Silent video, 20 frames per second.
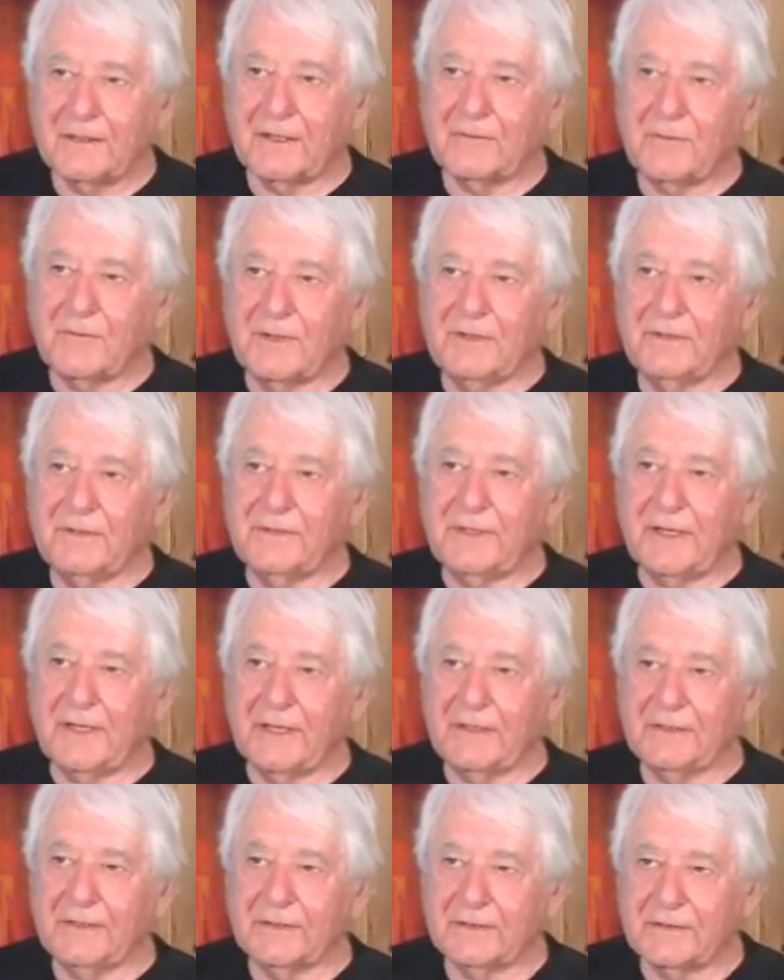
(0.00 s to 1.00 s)
Now, one of the
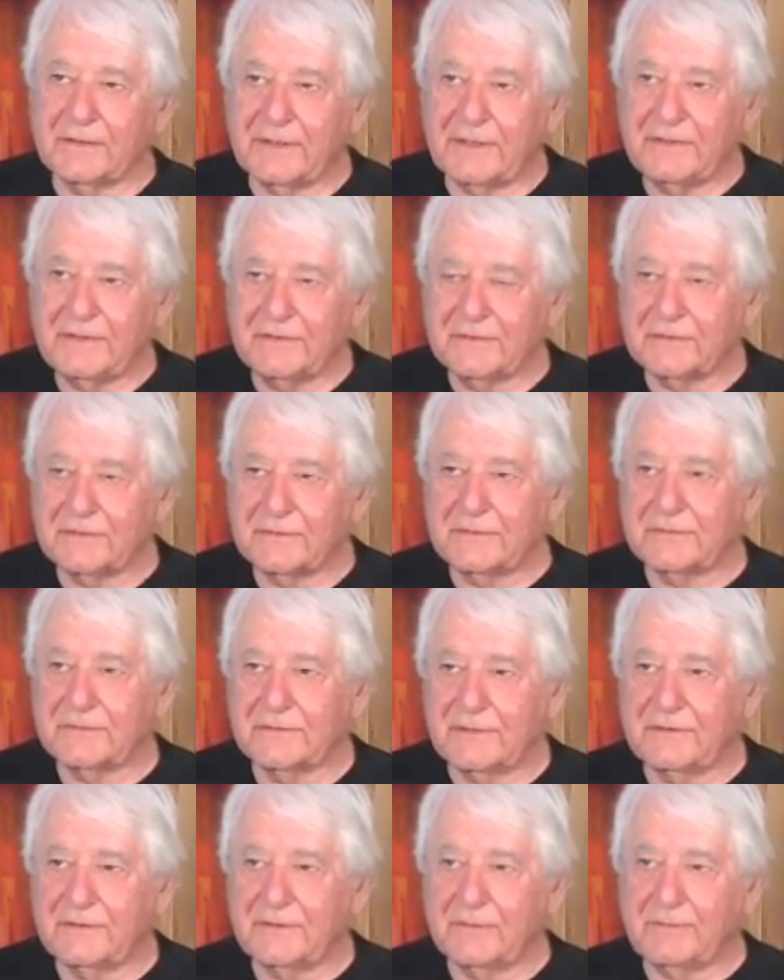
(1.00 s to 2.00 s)
other issues
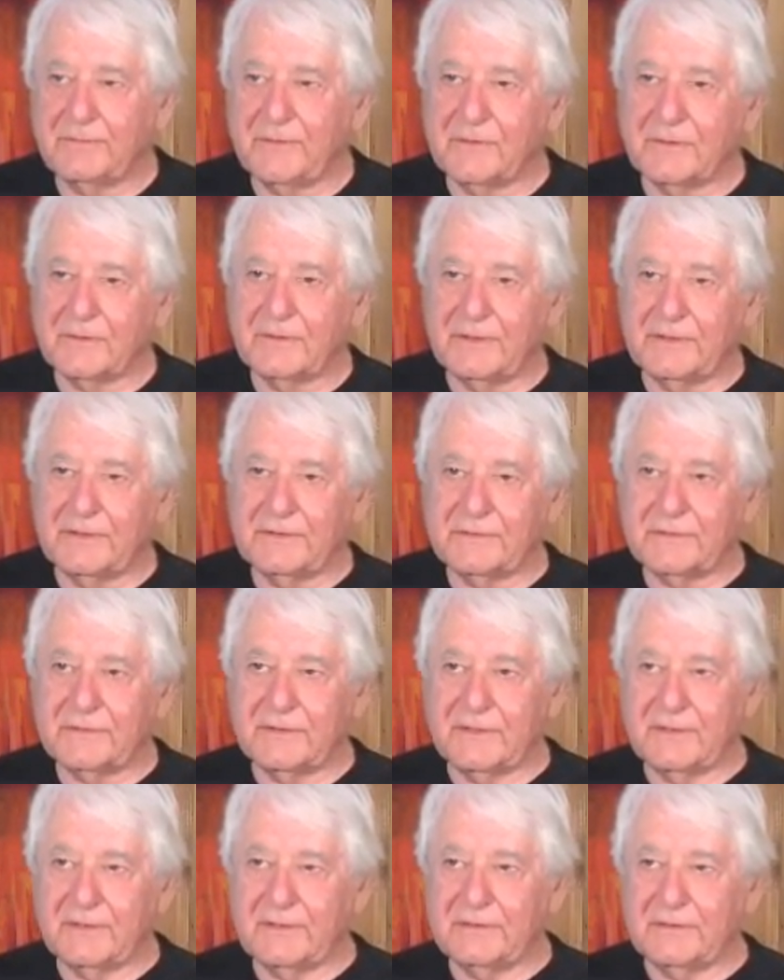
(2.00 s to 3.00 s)
in the book is
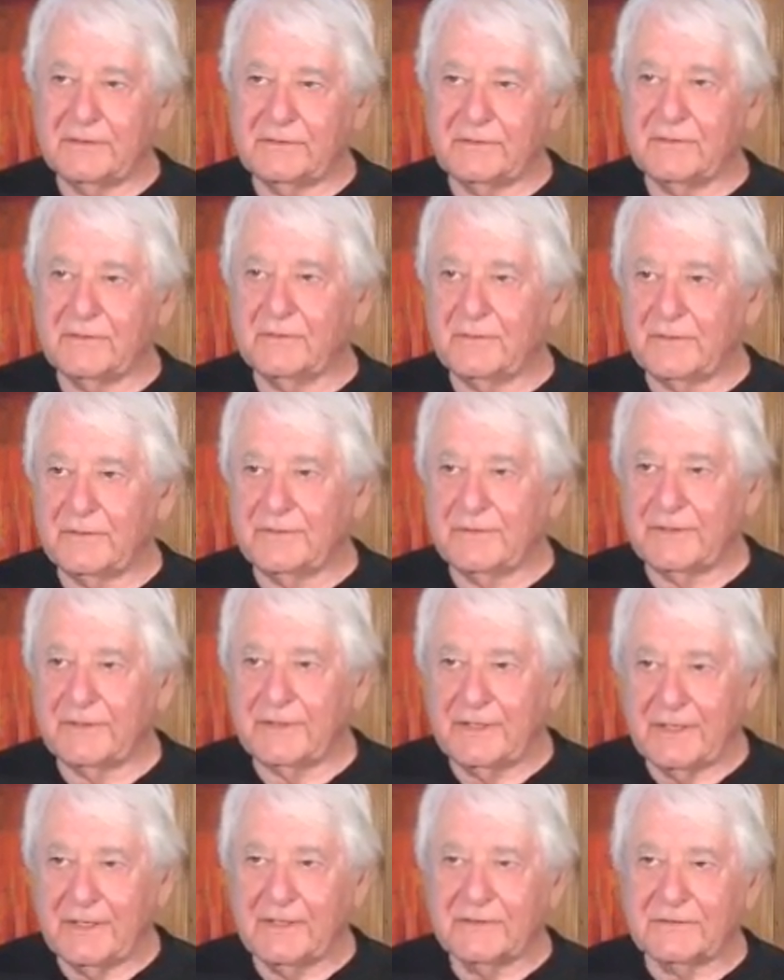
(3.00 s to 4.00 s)
the, to do with
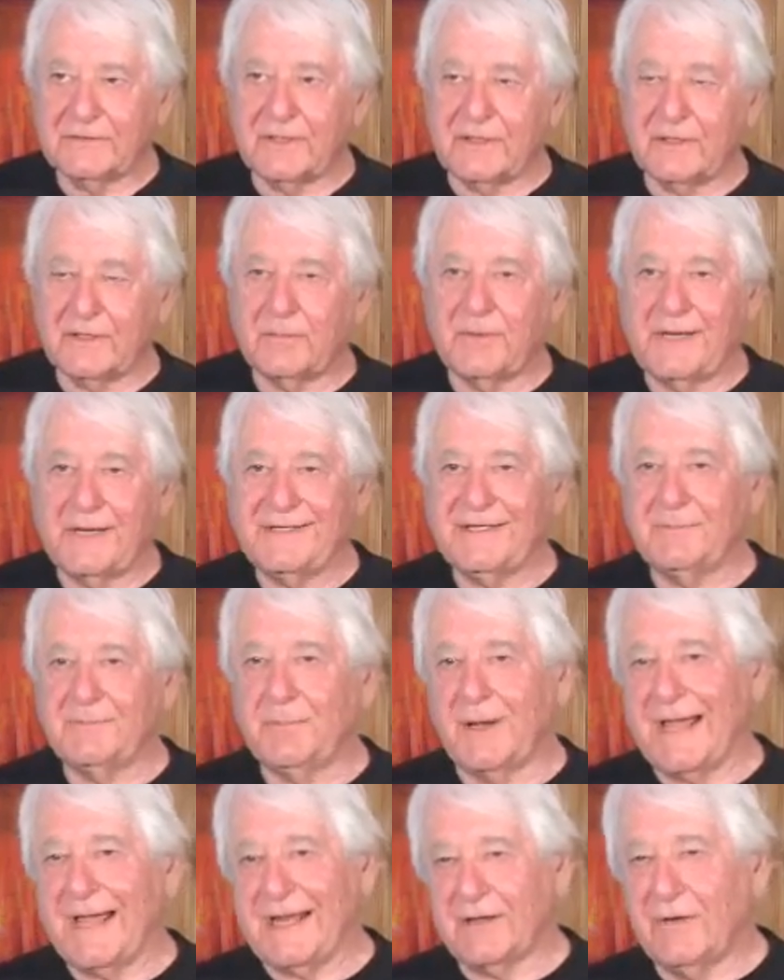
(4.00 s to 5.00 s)
the
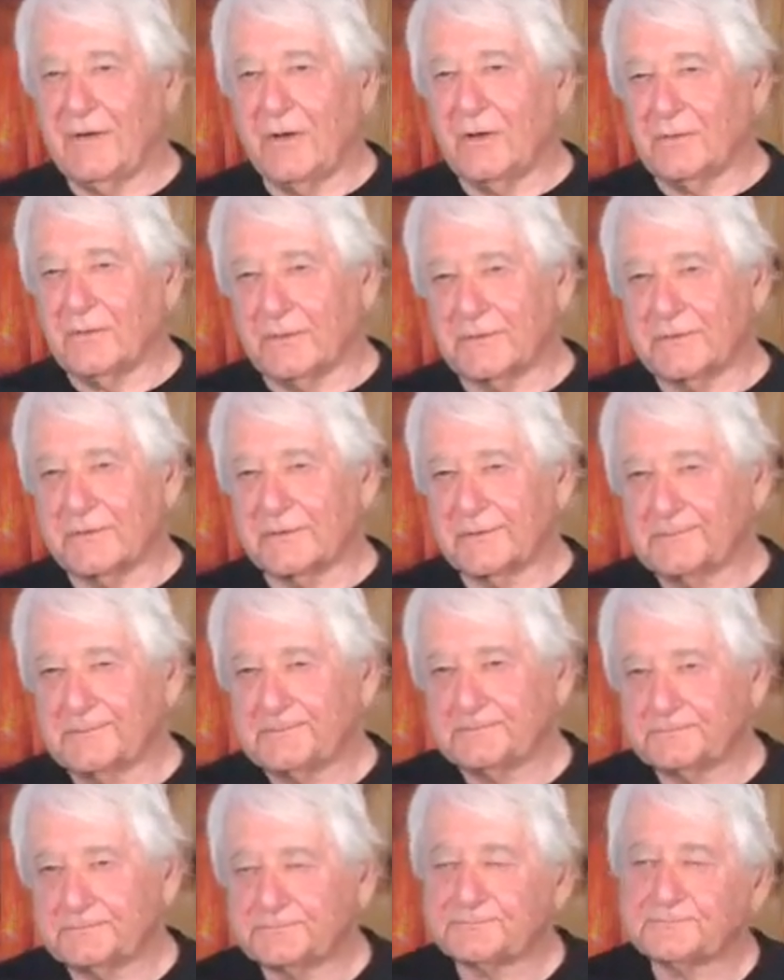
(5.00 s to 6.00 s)
celebrated black holes,
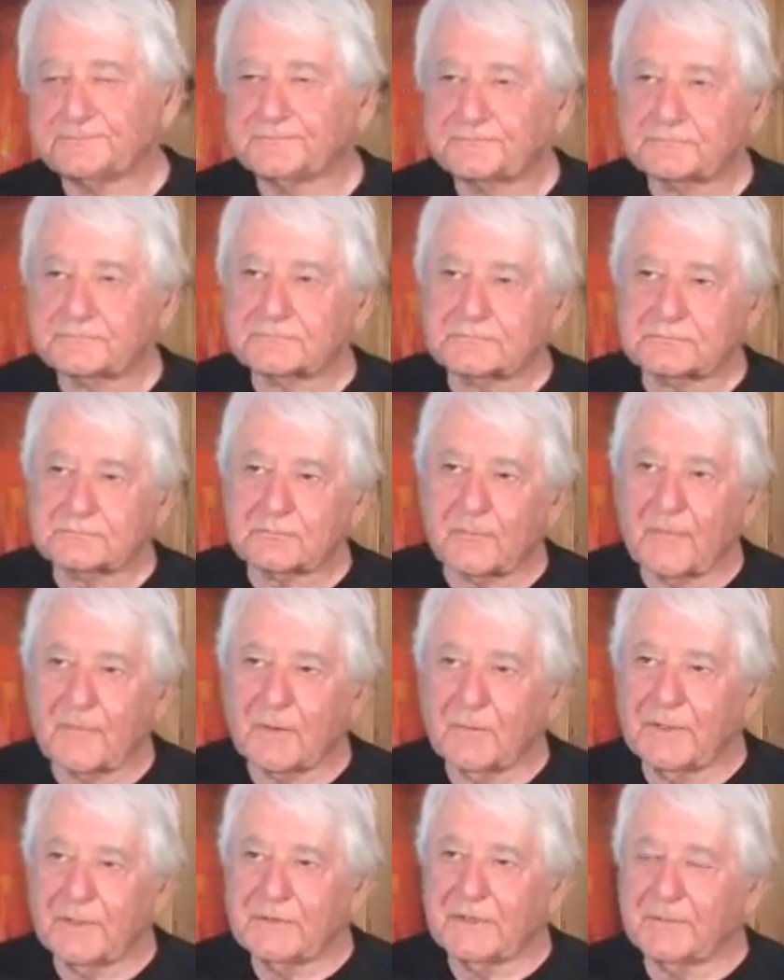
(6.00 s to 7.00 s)

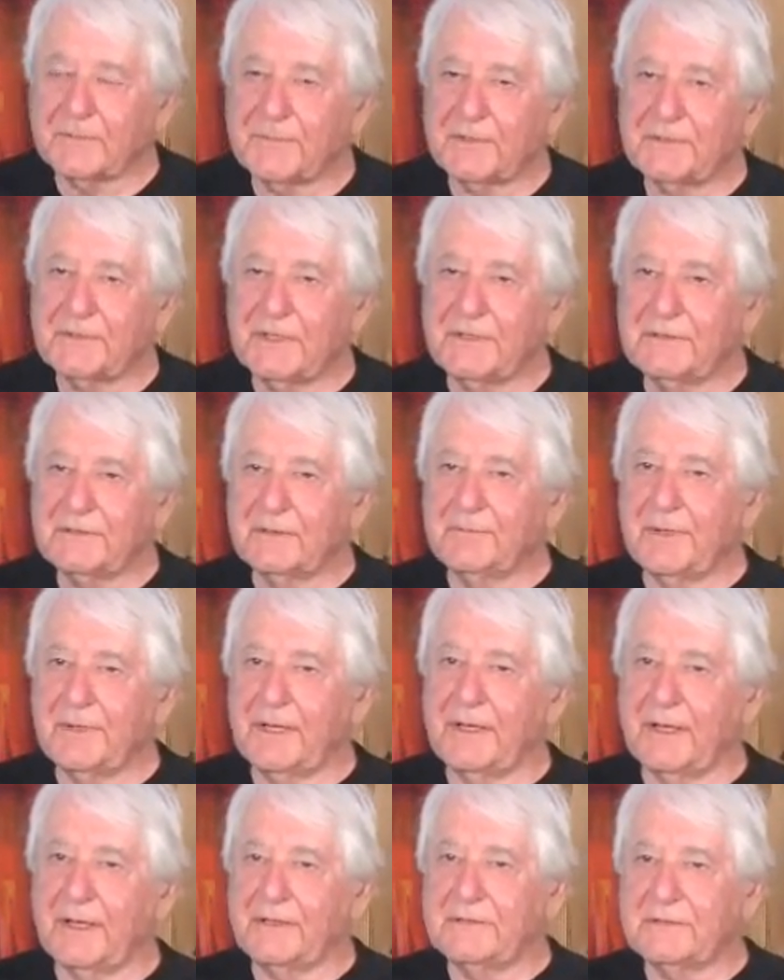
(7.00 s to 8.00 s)
which are predicted
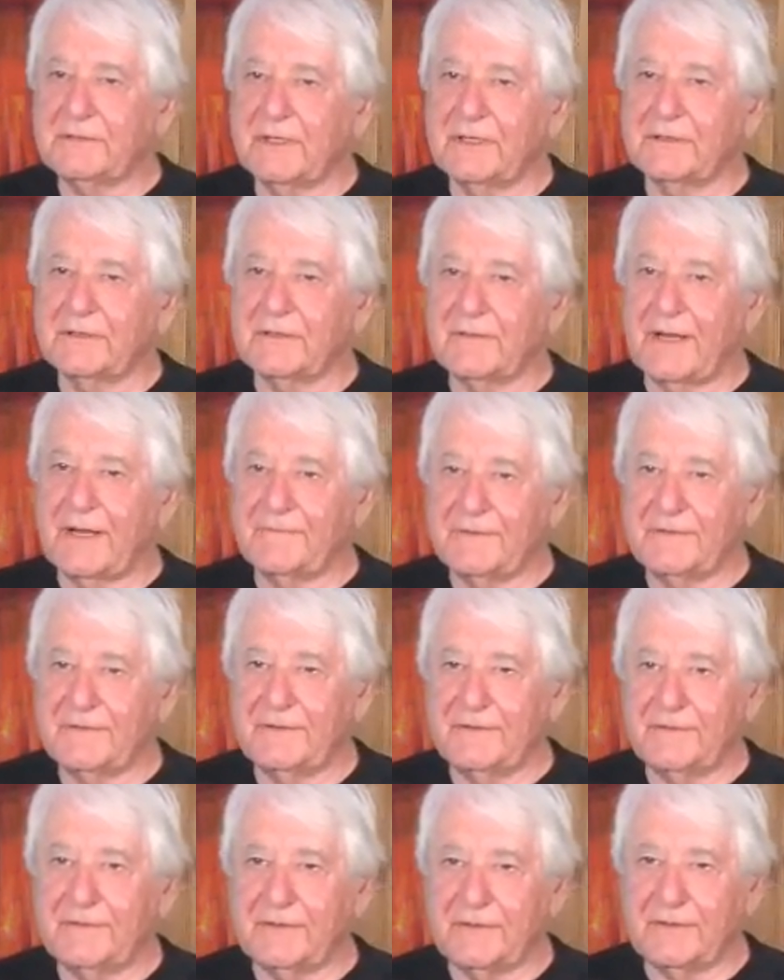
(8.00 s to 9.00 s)
by Einstein's
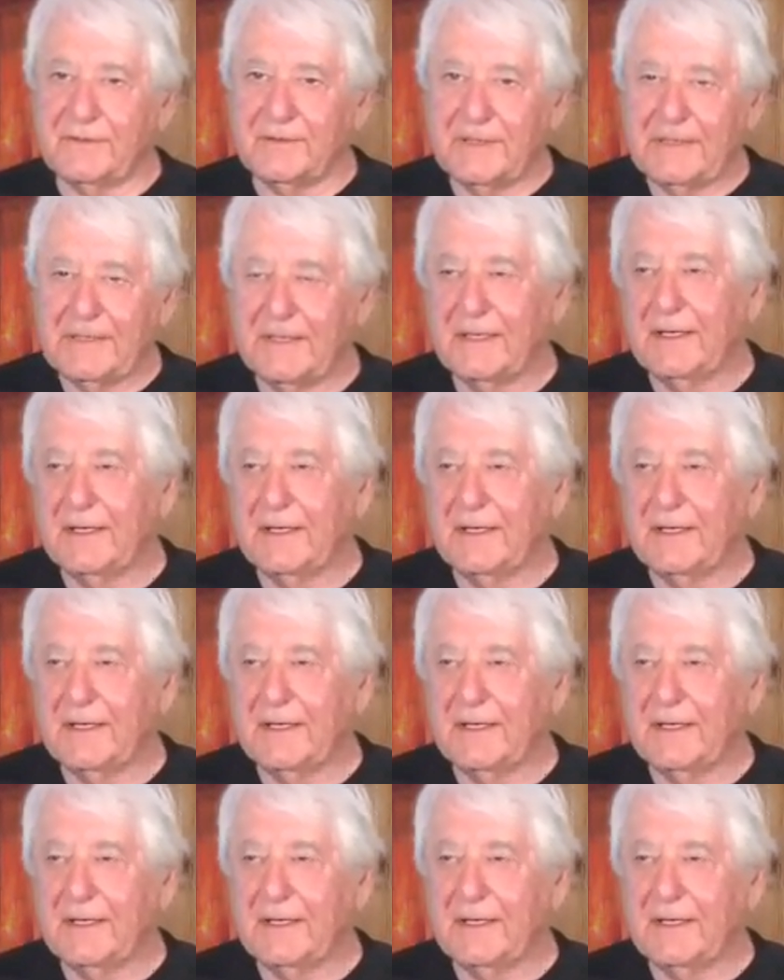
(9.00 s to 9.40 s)
gravity theory.